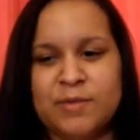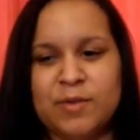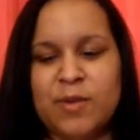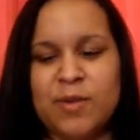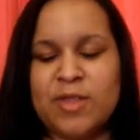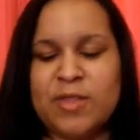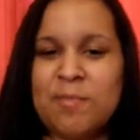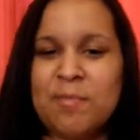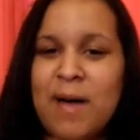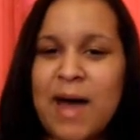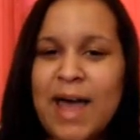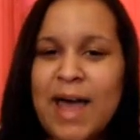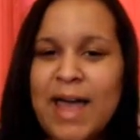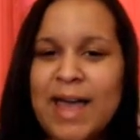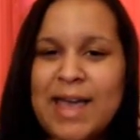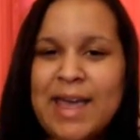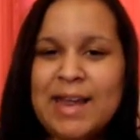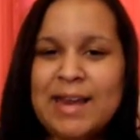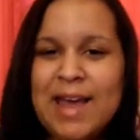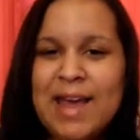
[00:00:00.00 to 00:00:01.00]
With
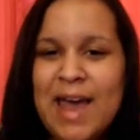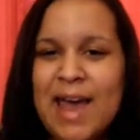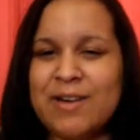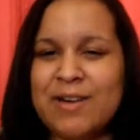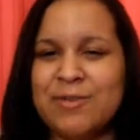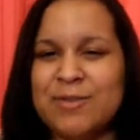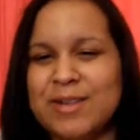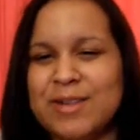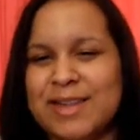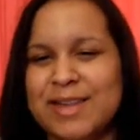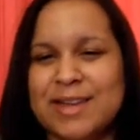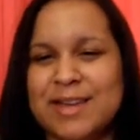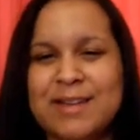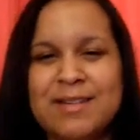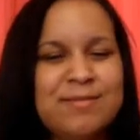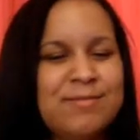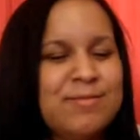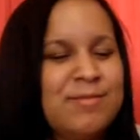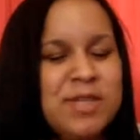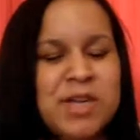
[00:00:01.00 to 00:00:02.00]
mine, I don't really
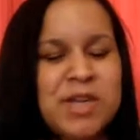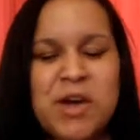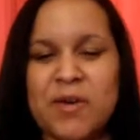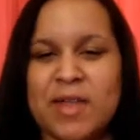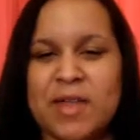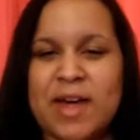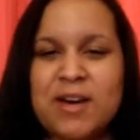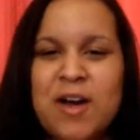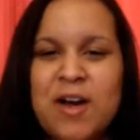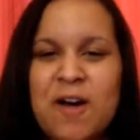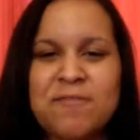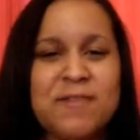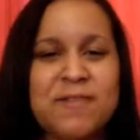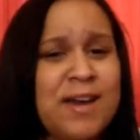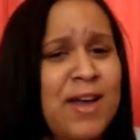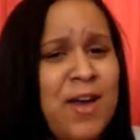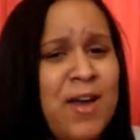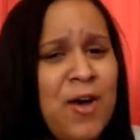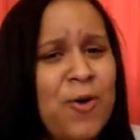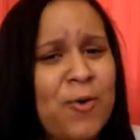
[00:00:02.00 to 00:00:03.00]
go that often.
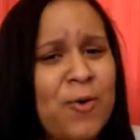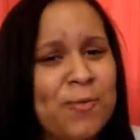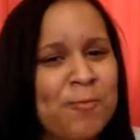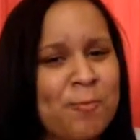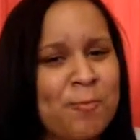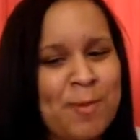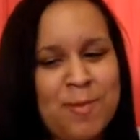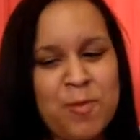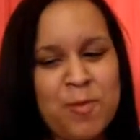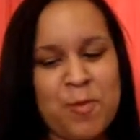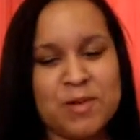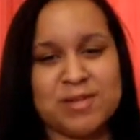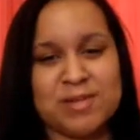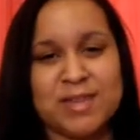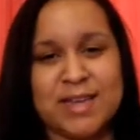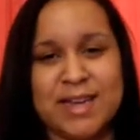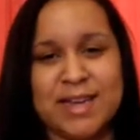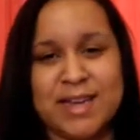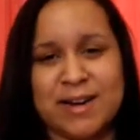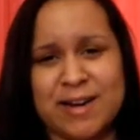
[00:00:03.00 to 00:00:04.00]
I go maybe once
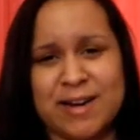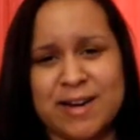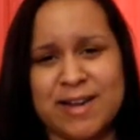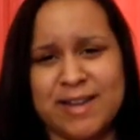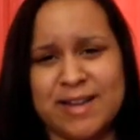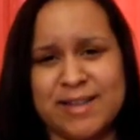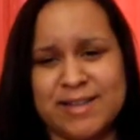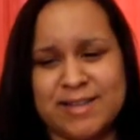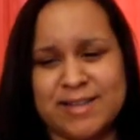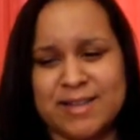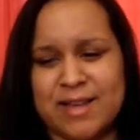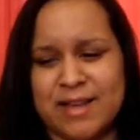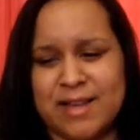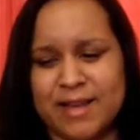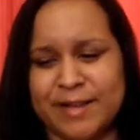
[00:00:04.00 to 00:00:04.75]
a year, because